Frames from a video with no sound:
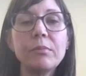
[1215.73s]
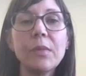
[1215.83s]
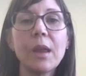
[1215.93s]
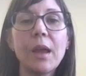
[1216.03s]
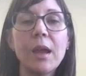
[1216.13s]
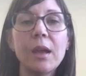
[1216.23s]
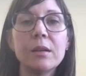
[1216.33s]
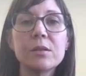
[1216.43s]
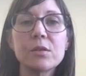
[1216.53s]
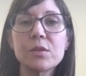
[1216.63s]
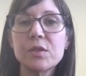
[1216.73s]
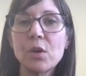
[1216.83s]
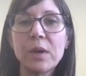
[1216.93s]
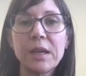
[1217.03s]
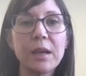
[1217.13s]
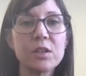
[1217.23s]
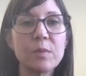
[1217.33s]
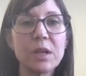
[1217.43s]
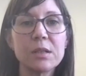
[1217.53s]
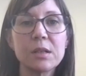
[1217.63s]
Mm-hmm. And there's no
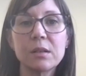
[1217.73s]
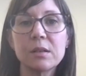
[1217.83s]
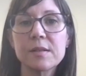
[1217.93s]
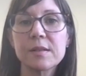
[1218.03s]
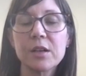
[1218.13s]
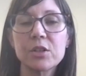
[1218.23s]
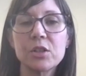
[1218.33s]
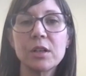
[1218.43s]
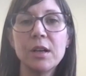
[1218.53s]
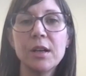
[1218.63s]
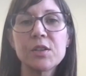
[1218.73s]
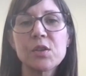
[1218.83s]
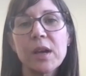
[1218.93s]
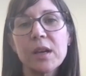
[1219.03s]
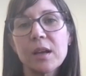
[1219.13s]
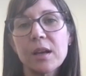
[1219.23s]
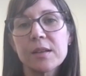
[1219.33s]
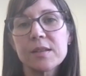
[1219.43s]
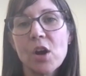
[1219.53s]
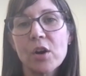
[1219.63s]
engagement in discussion. So
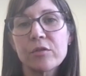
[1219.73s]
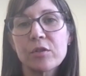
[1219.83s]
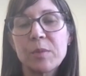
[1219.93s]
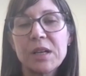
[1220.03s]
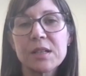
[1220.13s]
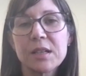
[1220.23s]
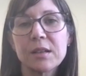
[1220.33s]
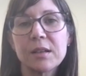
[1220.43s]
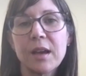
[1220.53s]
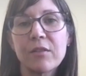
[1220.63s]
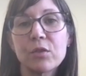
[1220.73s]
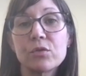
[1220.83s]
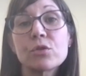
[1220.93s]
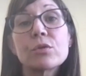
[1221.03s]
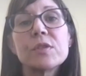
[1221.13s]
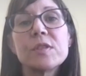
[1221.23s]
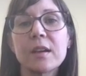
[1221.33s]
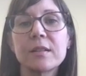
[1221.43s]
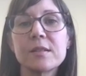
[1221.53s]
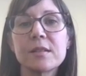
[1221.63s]
it's hard for me to have a true
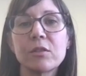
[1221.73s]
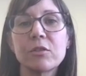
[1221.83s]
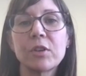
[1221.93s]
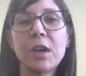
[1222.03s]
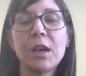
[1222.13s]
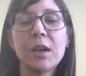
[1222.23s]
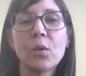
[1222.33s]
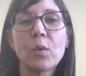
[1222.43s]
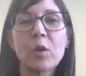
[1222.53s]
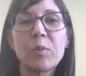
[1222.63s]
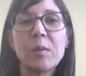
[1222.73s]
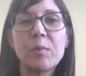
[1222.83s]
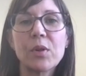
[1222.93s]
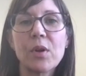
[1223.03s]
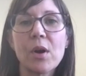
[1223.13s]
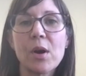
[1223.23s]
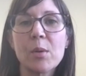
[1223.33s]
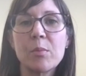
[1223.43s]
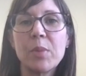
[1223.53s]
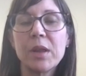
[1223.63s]
sense of where people
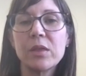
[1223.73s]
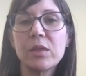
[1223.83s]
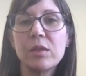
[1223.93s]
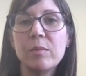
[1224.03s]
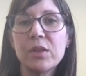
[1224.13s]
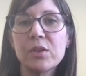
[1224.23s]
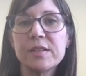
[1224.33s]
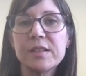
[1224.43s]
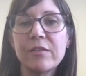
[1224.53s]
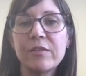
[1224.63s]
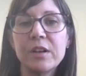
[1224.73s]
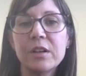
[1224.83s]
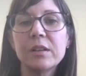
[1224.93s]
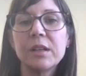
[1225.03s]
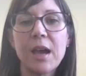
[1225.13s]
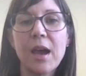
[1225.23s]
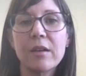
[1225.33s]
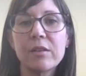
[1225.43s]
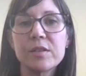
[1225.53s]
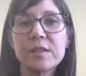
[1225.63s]
are, but there's
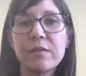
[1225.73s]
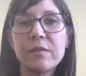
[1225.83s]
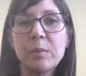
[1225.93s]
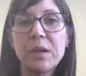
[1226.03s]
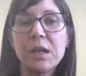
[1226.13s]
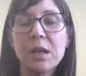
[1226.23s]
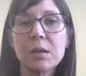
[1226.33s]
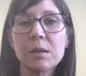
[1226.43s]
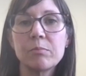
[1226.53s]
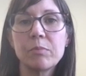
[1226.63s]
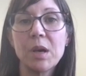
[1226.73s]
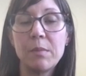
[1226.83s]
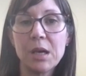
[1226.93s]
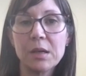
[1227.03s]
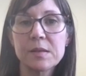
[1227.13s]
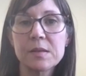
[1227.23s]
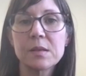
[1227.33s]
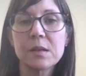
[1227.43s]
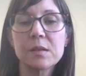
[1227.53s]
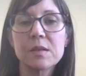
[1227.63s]
definitely been a
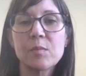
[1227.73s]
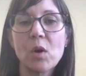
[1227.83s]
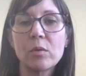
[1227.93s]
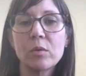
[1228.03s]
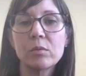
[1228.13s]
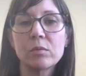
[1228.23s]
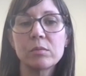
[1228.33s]
mix, a smaller